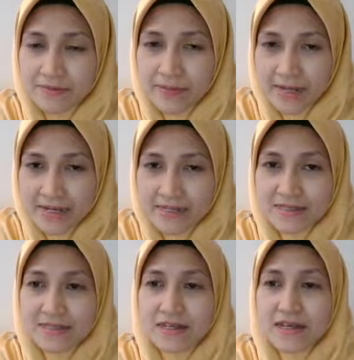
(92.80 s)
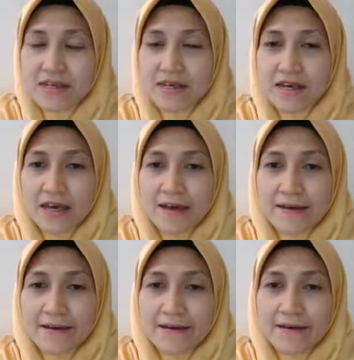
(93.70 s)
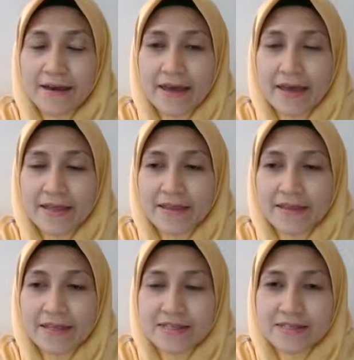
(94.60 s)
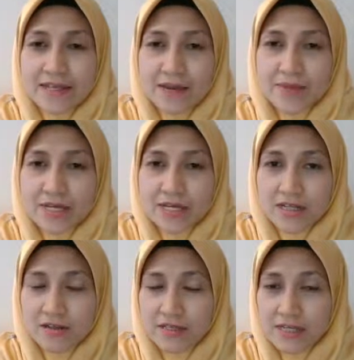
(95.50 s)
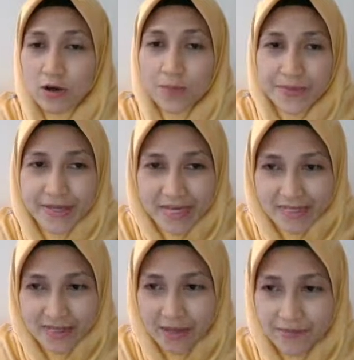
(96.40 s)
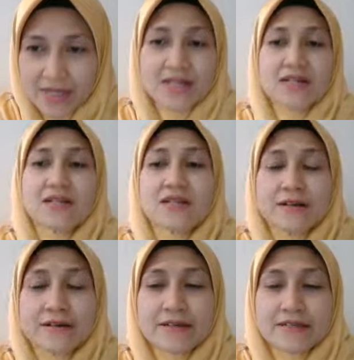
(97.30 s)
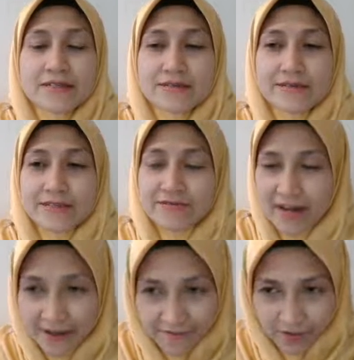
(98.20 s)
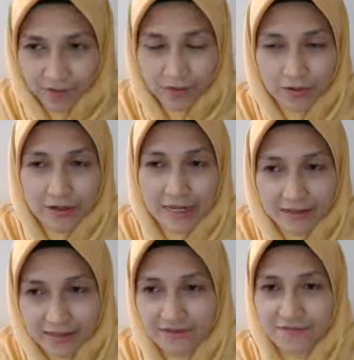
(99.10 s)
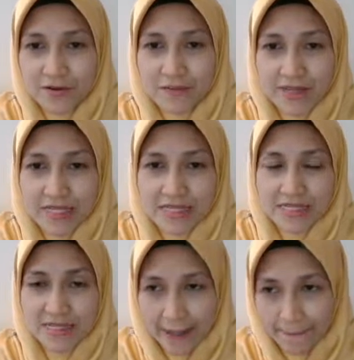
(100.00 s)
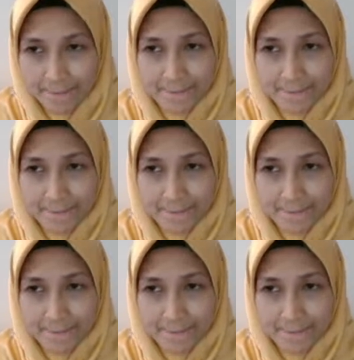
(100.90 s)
plant, and this chemical, the opiates chemical, is derived or collected from this sap.